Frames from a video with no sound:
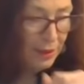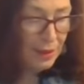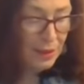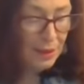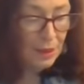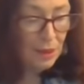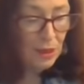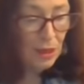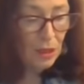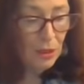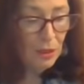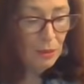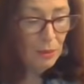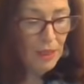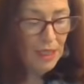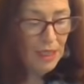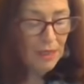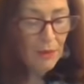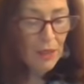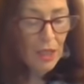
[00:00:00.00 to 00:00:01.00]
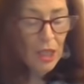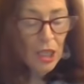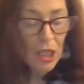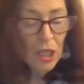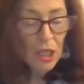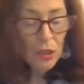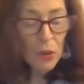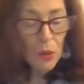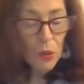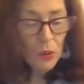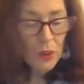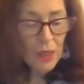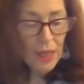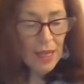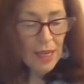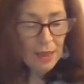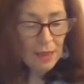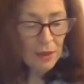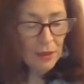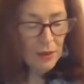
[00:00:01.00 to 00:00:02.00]
excuse me, caught
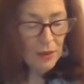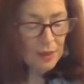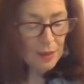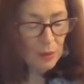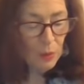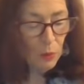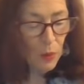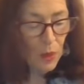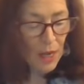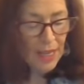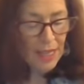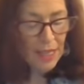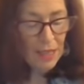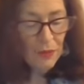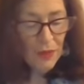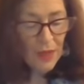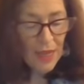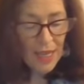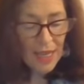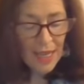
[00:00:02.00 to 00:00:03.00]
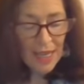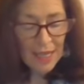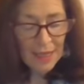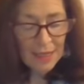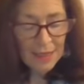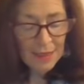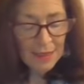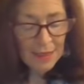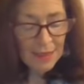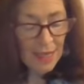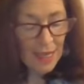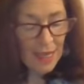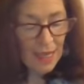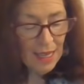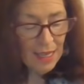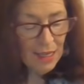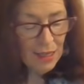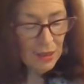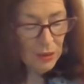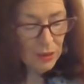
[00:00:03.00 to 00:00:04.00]
under this wave, as
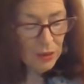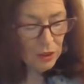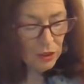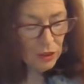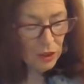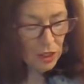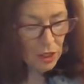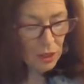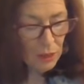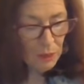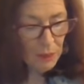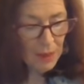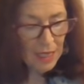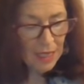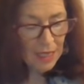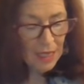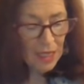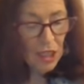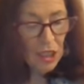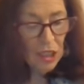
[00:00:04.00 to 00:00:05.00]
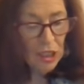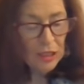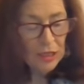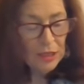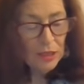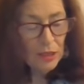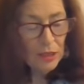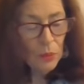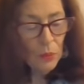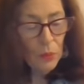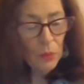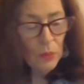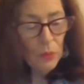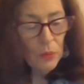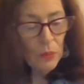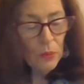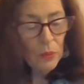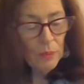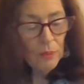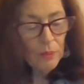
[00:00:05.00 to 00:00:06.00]
are the GOP. So
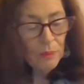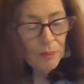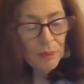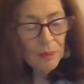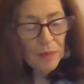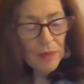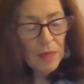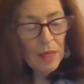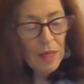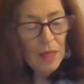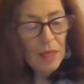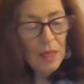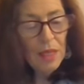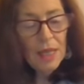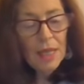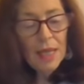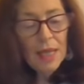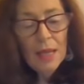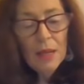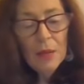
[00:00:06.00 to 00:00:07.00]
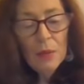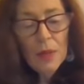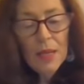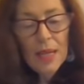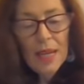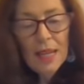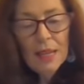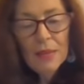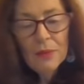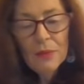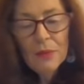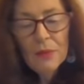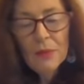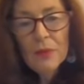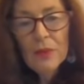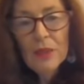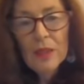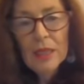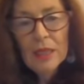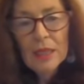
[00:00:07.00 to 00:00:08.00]
here we have
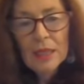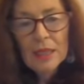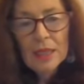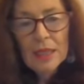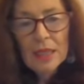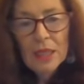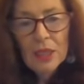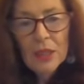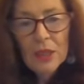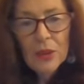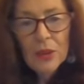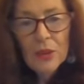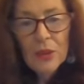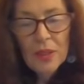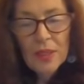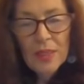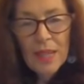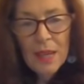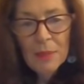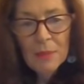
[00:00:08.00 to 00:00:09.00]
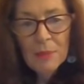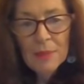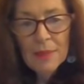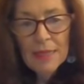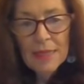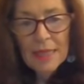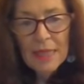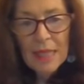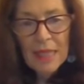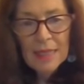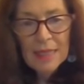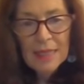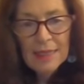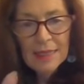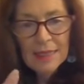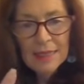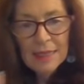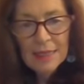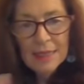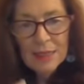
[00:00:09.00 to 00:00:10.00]
the Dems.
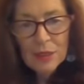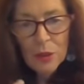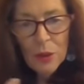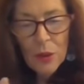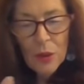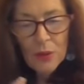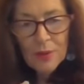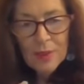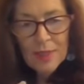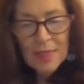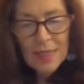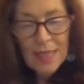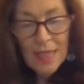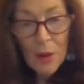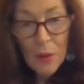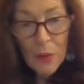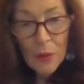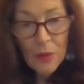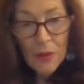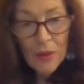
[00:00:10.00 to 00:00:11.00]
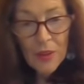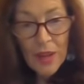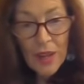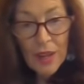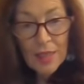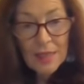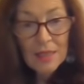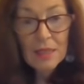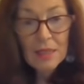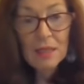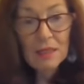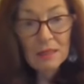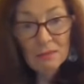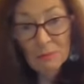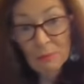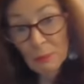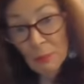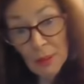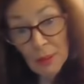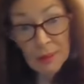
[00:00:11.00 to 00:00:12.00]
This is nervously on the night
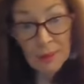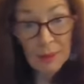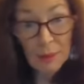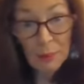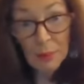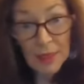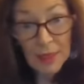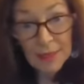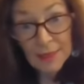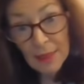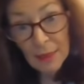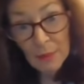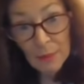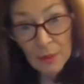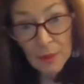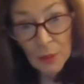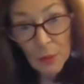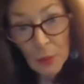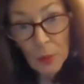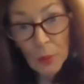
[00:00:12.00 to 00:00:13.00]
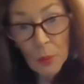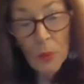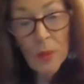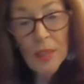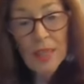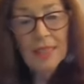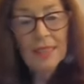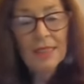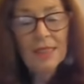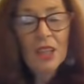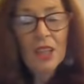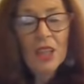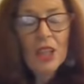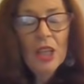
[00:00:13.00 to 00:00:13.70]
and possibly subsequent weeks